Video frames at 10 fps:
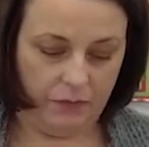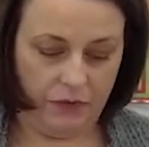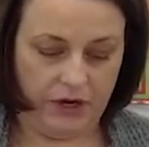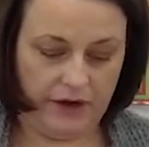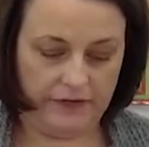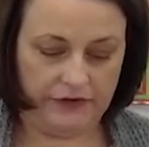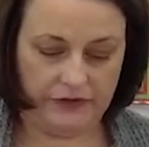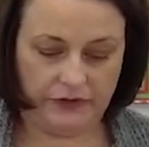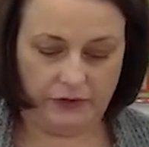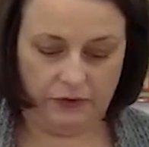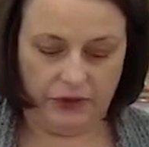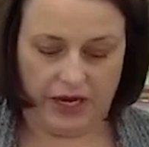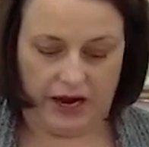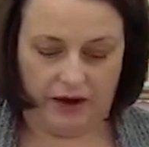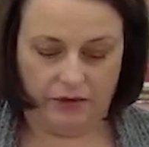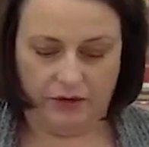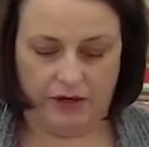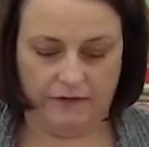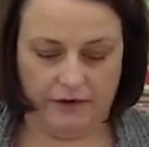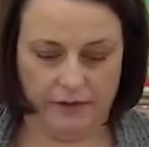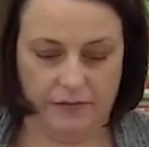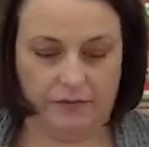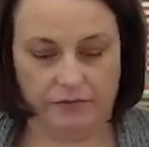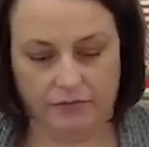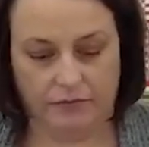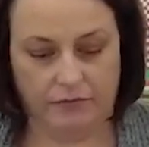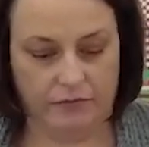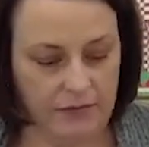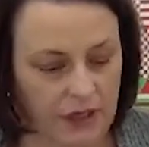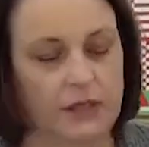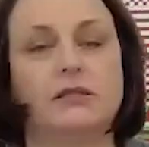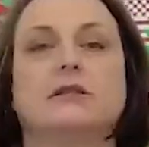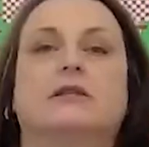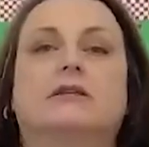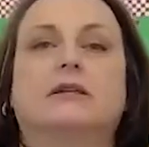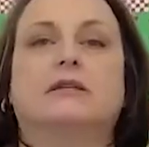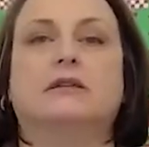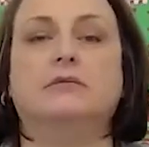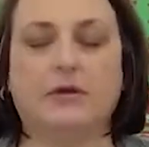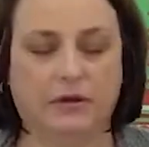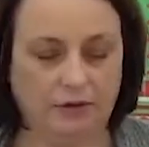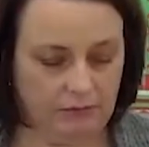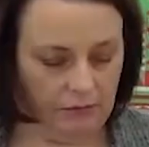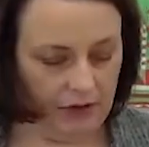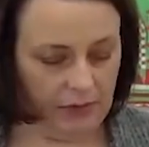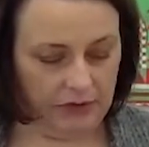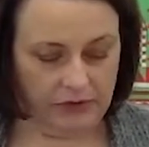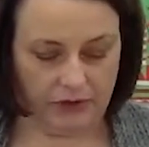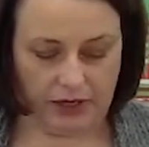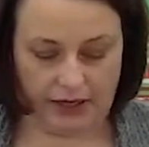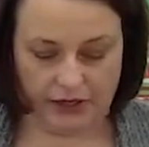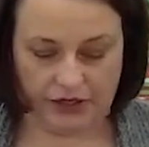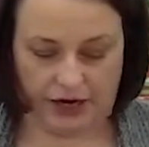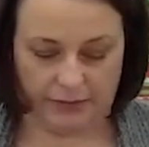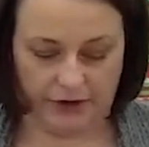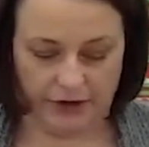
We have sold out of the, it's the season that people do a lot of shopping.